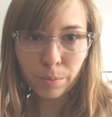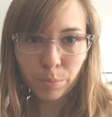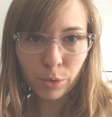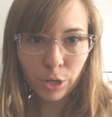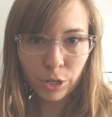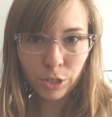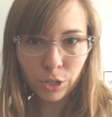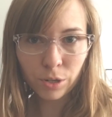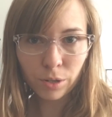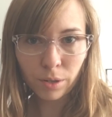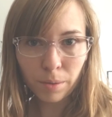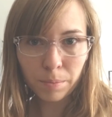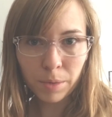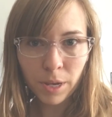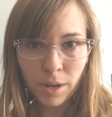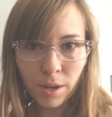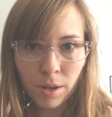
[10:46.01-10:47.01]
British
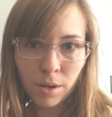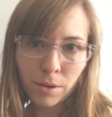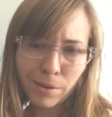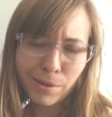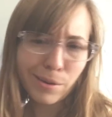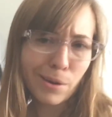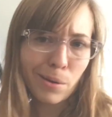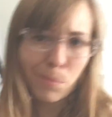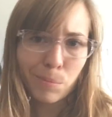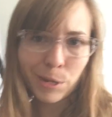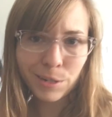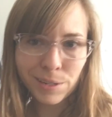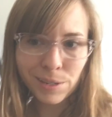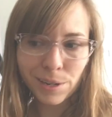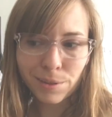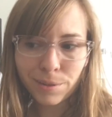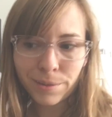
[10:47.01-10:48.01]
Columbia. No big
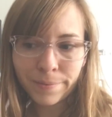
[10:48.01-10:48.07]
deal.